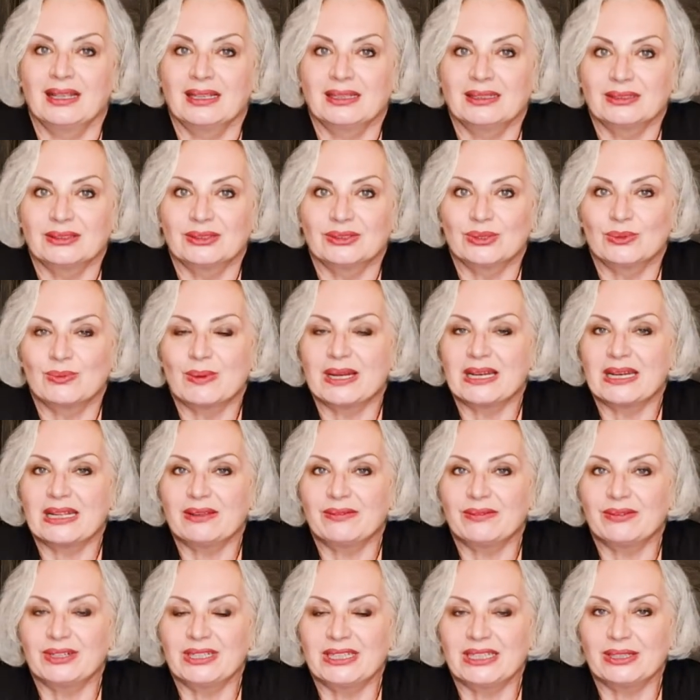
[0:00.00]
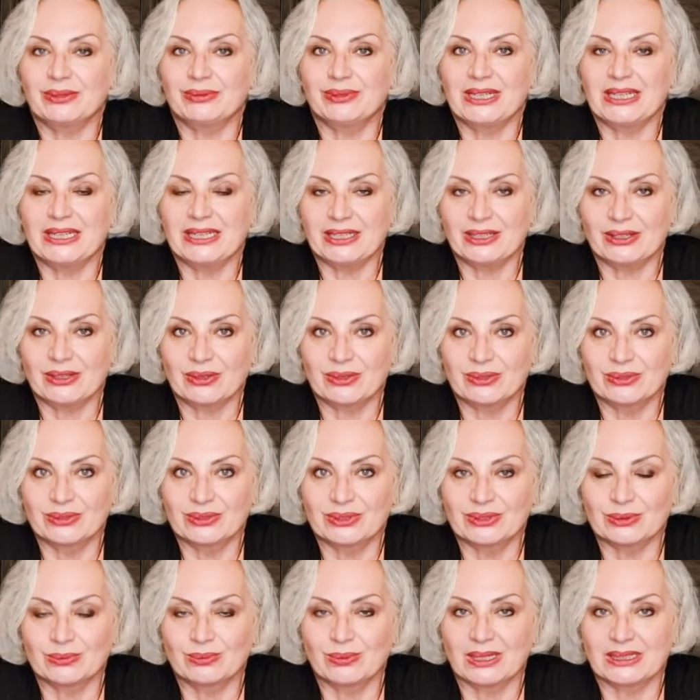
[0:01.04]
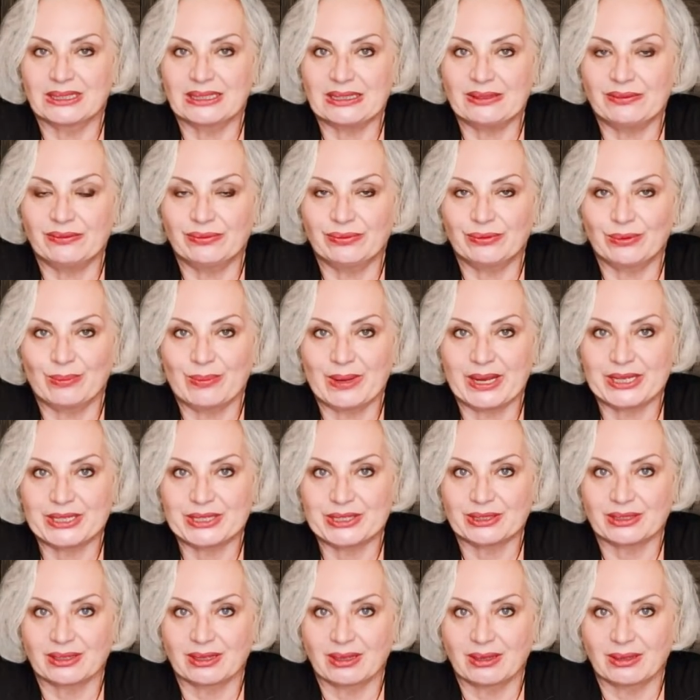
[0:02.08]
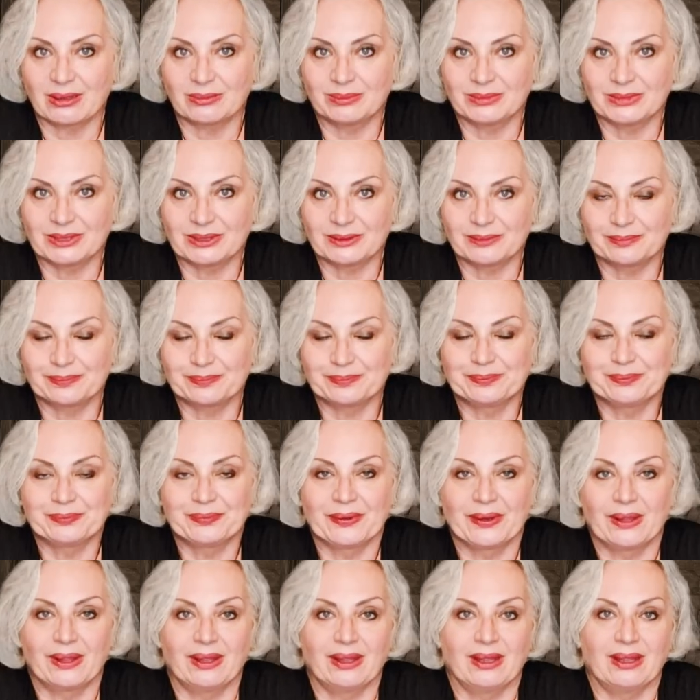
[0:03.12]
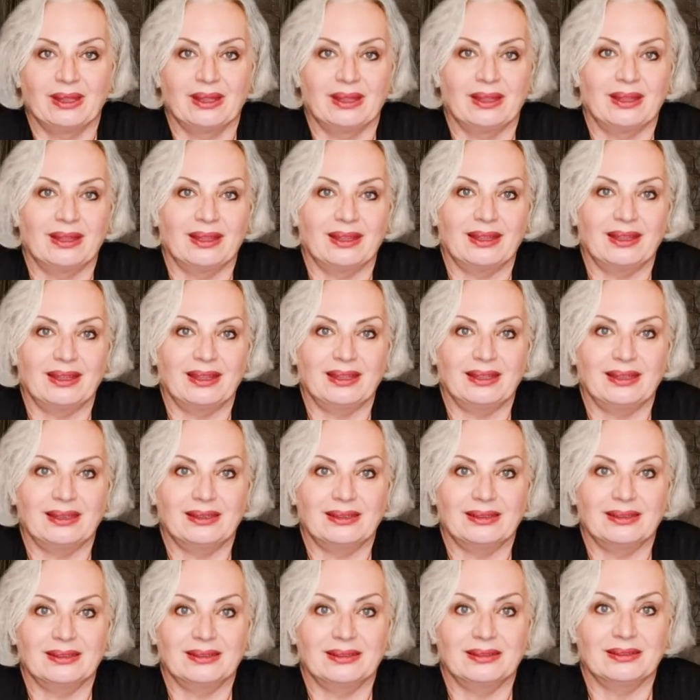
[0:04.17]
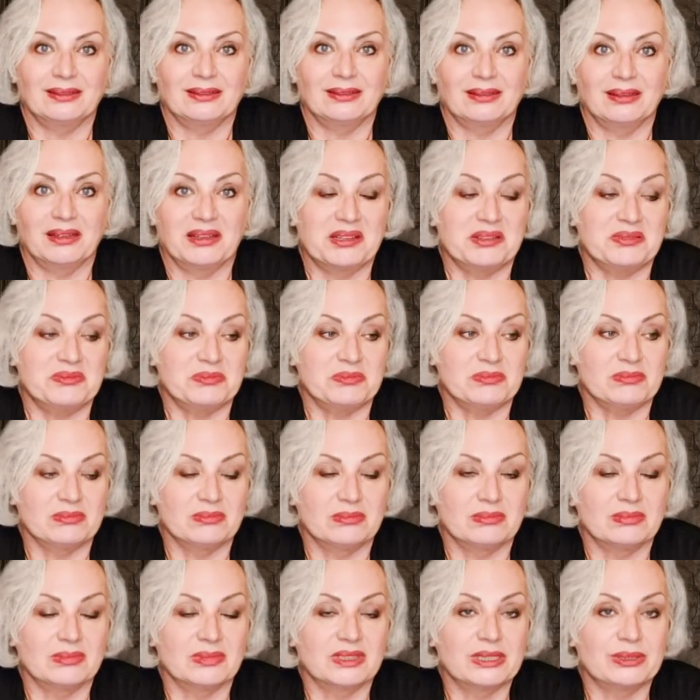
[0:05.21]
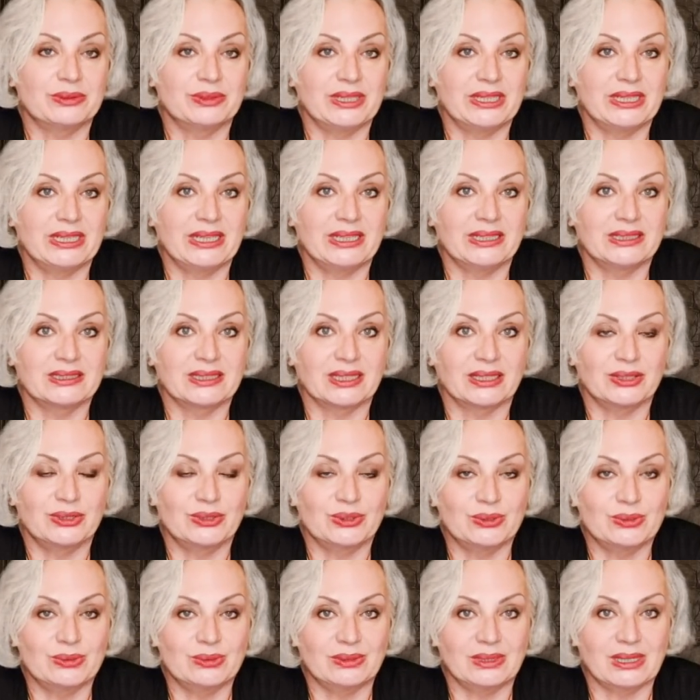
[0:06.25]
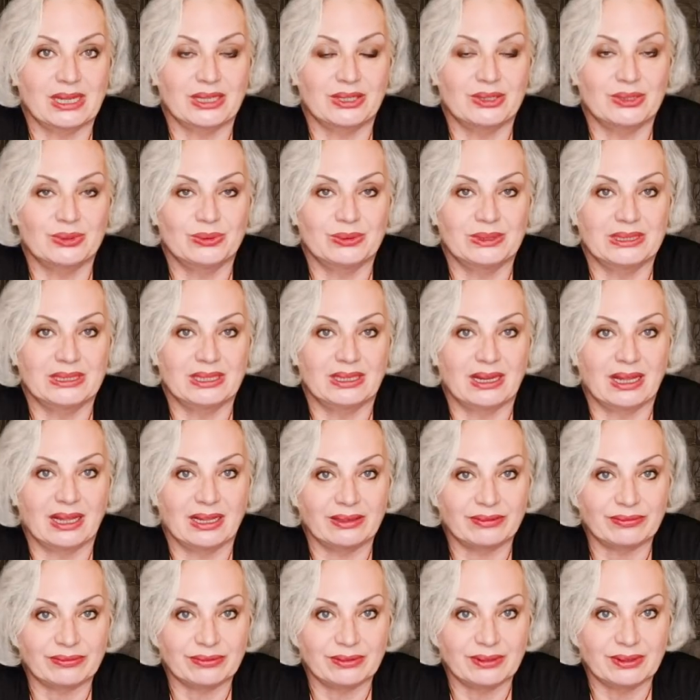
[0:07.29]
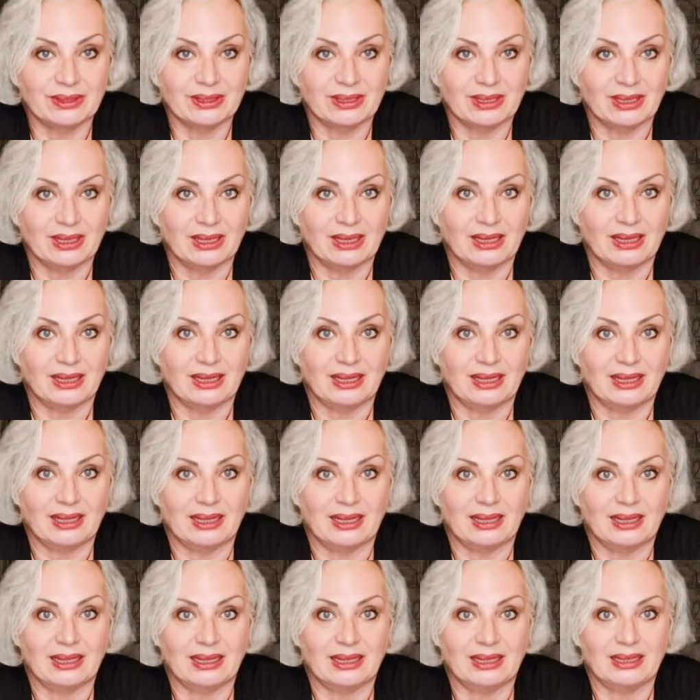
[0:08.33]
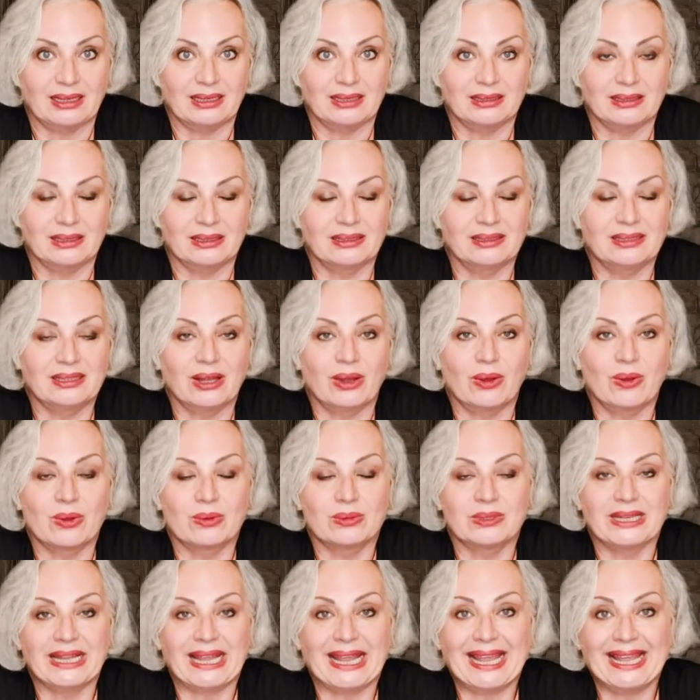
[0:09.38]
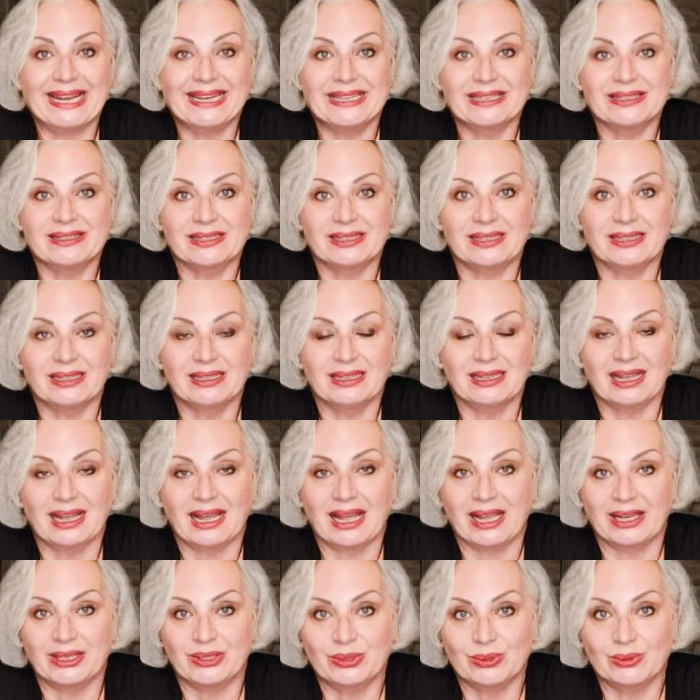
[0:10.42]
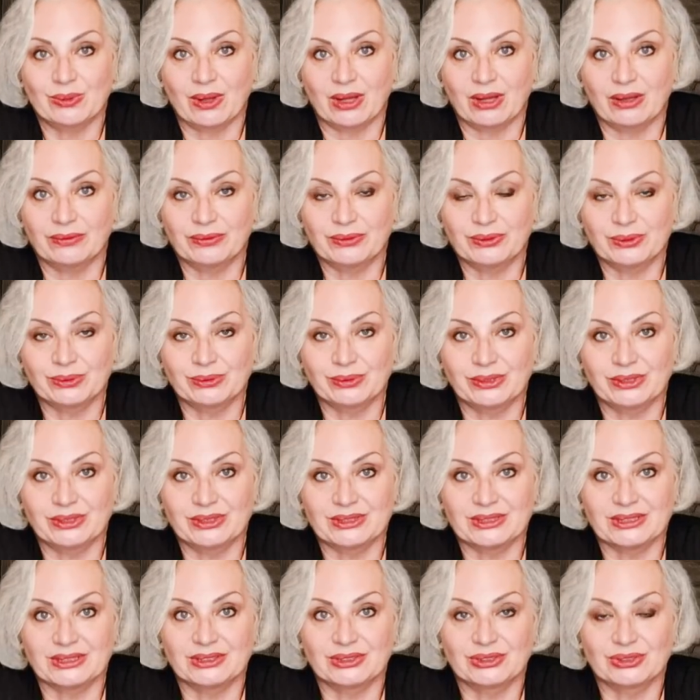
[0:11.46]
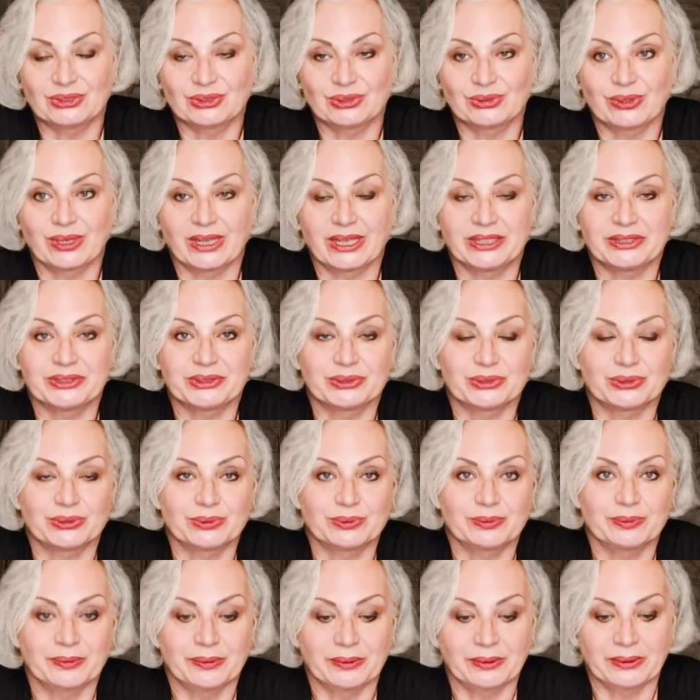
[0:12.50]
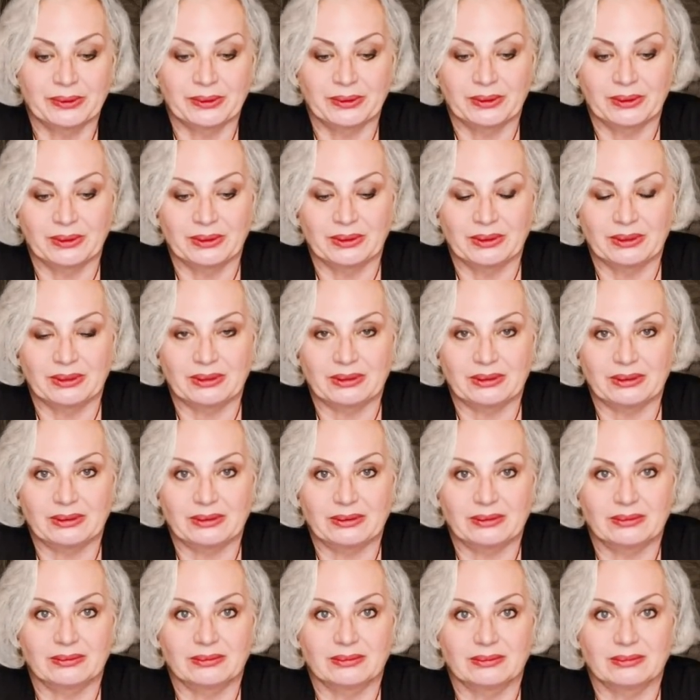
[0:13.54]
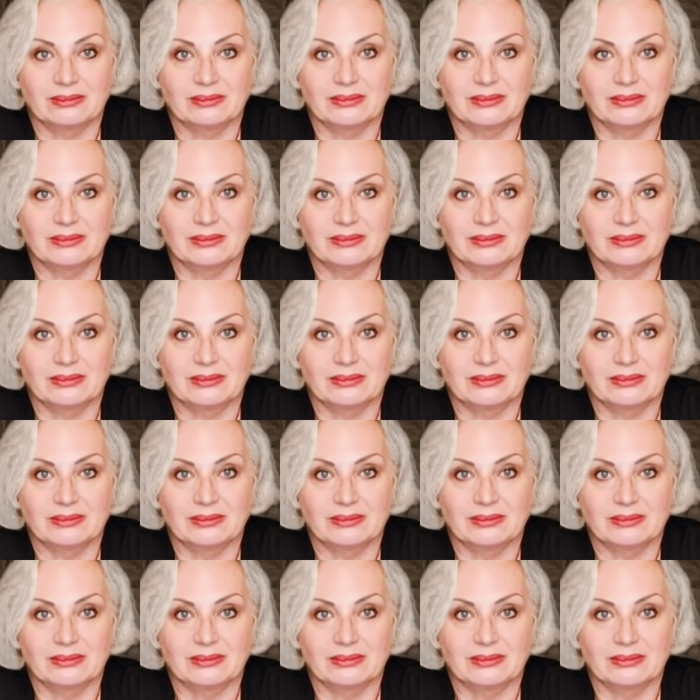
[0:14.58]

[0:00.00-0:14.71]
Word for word: So one never really knows what information comes. Um, I, the readings I do, I do it live. Um, the only editing I do afterwards is try to, um,